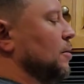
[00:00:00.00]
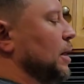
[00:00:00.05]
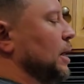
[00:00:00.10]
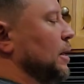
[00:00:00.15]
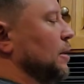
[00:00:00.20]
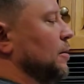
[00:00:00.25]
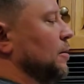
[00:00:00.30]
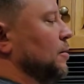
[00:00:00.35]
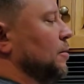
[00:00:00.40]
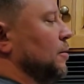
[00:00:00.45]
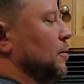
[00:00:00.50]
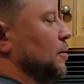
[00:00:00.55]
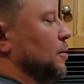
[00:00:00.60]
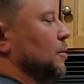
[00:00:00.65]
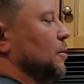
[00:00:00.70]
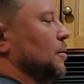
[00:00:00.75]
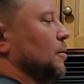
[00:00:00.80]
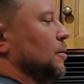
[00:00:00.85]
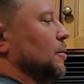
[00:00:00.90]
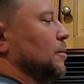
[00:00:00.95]
and
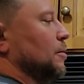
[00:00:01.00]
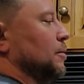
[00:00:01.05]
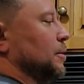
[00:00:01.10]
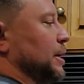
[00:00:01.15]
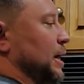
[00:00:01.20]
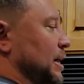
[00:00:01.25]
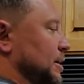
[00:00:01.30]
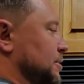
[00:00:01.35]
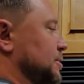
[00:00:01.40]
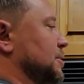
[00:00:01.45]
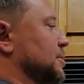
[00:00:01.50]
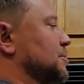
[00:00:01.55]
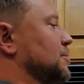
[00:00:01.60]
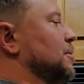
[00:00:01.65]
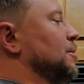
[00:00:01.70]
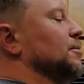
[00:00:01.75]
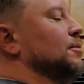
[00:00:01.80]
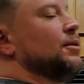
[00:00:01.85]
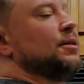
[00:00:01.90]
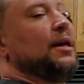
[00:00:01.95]
yes, it's going
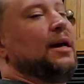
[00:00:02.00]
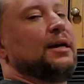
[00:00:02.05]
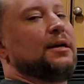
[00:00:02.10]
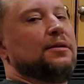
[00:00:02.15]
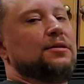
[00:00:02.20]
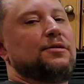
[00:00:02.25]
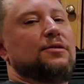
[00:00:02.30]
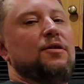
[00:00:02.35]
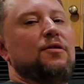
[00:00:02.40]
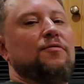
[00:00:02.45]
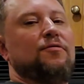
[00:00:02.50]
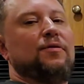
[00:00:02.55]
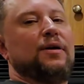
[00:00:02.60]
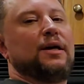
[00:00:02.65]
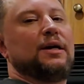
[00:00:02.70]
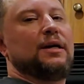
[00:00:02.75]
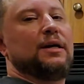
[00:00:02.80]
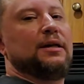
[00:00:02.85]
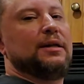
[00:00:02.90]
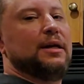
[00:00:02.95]
to look like a
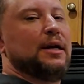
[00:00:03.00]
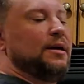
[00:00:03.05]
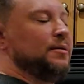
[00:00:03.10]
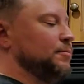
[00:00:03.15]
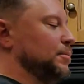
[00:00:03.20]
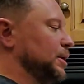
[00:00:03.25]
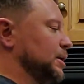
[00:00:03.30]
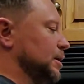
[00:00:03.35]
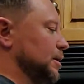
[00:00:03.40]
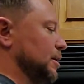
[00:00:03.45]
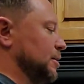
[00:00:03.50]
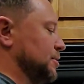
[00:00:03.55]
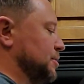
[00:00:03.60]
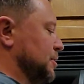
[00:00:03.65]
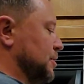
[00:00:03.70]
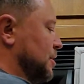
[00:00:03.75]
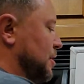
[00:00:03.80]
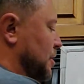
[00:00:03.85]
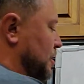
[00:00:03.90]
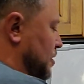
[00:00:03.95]
snowflake in the end, because
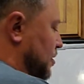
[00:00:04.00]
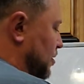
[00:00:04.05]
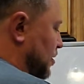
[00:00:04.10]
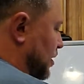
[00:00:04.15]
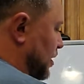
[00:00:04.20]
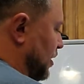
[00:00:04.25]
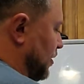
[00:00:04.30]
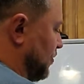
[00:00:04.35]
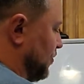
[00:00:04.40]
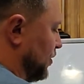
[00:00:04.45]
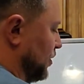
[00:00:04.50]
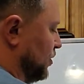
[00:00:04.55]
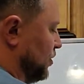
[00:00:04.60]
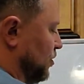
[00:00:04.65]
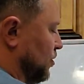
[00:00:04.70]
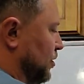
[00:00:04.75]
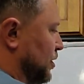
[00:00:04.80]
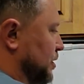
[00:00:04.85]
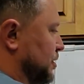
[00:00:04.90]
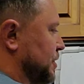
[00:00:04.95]
if you
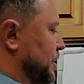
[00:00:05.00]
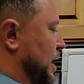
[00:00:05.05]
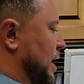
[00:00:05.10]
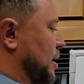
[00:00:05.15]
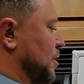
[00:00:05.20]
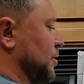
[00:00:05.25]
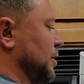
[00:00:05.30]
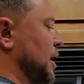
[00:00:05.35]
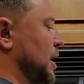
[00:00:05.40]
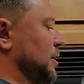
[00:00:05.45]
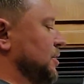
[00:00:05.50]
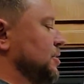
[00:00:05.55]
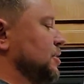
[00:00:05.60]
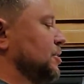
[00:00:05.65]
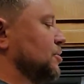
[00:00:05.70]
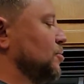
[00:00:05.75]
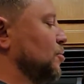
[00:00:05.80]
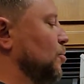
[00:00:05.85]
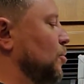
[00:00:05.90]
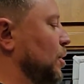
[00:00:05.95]
do this now, not
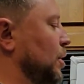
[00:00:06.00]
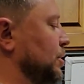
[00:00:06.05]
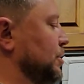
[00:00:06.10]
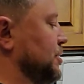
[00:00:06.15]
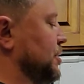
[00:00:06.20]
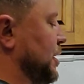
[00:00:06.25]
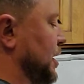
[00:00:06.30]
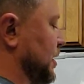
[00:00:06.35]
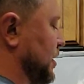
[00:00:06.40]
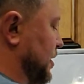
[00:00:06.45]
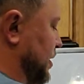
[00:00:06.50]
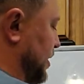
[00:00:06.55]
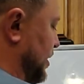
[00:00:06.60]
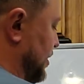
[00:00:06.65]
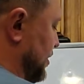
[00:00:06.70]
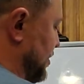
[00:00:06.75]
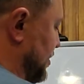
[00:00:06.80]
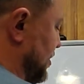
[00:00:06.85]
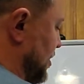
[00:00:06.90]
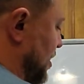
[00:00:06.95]
just once like
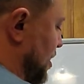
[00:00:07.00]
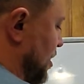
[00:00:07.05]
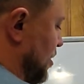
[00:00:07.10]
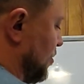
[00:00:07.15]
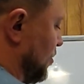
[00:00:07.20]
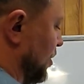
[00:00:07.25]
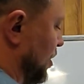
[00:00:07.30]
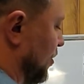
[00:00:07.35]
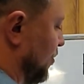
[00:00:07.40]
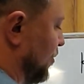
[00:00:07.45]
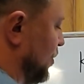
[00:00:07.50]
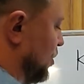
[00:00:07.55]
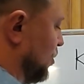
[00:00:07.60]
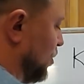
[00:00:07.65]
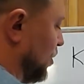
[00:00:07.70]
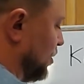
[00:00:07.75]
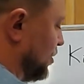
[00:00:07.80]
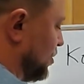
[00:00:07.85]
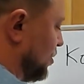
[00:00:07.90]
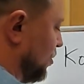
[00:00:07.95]
this, but if you
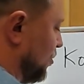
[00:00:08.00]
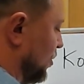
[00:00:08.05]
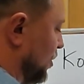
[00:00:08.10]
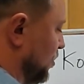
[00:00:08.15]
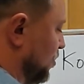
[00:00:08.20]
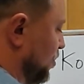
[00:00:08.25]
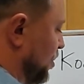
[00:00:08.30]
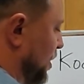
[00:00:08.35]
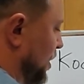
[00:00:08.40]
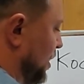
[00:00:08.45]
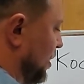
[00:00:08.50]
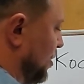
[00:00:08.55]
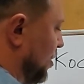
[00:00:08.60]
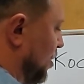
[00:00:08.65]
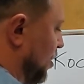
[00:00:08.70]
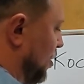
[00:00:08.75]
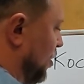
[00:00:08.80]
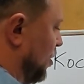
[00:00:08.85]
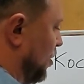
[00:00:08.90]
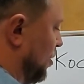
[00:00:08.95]
were to repeat
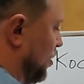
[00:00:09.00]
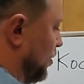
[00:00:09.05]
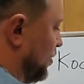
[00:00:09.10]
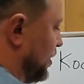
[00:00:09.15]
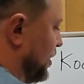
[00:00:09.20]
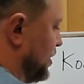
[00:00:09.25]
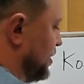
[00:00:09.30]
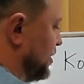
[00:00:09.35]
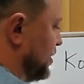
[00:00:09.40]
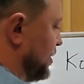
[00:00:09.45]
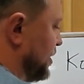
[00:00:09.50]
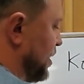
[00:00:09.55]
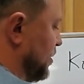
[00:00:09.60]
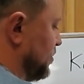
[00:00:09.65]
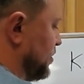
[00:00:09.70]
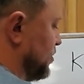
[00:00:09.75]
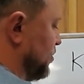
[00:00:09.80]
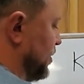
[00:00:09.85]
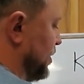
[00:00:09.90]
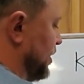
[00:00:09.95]
all these
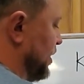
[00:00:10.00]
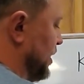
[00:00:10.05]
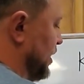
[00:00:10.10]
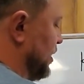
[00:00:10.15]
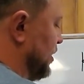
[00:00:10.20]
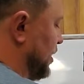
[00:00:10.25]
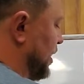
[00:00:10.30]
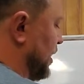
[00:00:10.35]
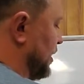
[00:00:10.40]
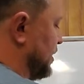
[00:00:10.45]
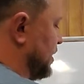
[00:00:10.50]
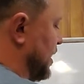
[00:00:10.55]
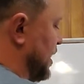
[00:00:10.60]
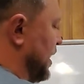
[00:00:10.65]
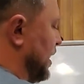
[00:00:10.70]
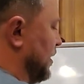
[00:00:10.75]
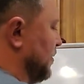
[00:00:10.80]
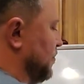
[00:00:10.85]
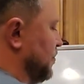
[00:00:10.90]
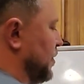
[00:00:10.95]
steps we did like
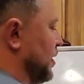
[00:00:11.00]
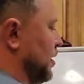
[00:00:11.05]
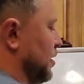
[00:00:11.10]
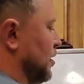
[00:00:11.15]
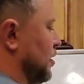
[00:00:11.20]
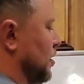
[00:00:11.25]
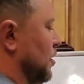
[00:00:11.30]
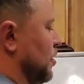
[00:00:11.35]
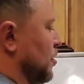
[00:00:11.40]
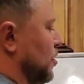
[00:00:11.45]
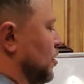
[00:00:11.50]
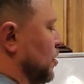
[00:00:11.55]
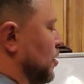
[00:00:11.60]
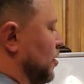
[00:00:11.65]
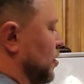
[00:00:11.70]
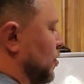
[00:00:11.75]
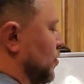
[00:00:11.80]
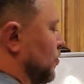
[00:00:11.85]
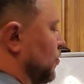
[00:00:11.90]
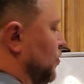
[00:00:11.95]
that
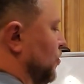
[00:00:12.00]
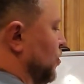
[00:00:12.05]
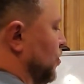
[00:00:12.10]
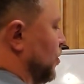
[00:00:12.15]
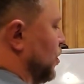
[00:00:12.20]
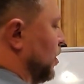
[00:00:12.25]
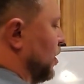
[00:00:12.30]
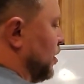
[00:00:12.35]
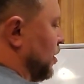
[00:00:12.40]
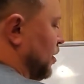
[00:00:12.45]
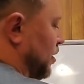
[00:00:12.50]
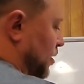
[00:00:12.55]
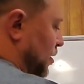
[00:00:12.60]
for